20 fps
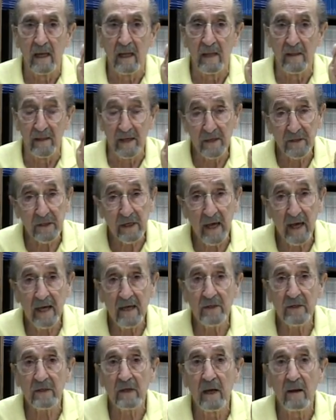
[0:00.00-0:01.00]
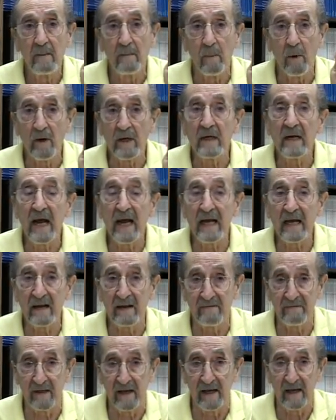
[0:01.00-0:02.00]
In this case, more
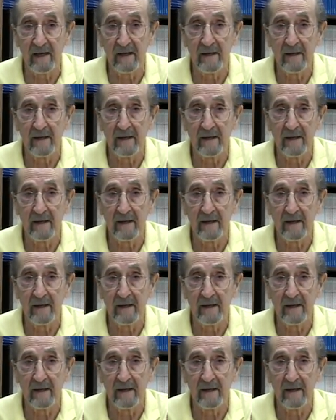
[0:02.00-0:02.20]
negatively.